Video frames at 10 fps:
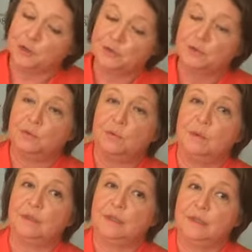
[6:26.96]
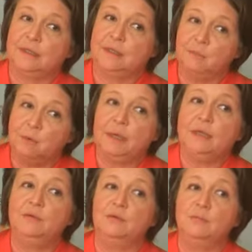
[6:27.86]
So the
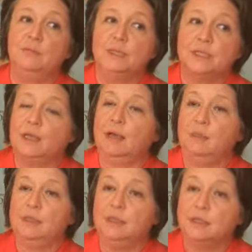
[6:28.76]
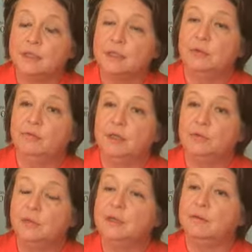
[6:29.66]
momentum which climate change is giving
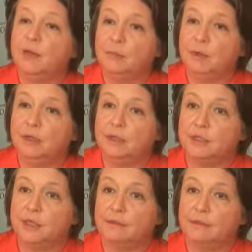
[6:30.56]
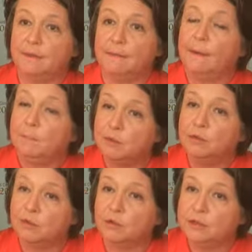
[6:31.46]
to the environmental agenda, but
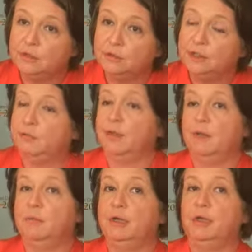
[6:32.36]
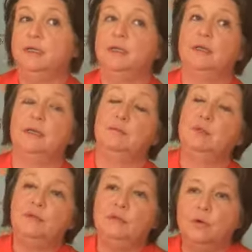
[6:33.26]
not only to the environmental agenda,
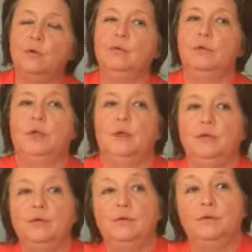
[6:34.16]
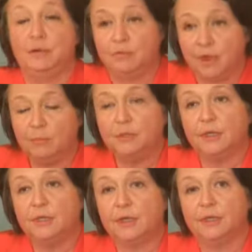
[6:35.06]
but to the whole, you know, development
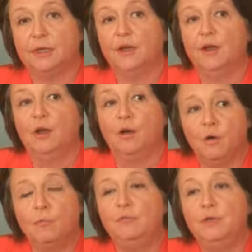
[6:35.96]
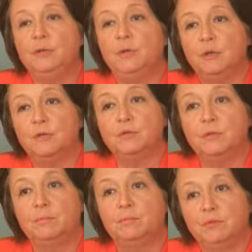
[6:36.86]
agenda, hopefully will
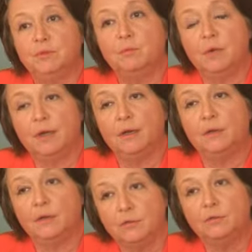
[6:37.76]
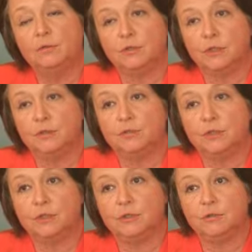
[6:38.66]
also portray well on the coast and
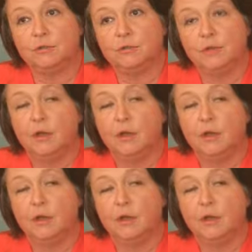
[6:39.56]
ocean issues.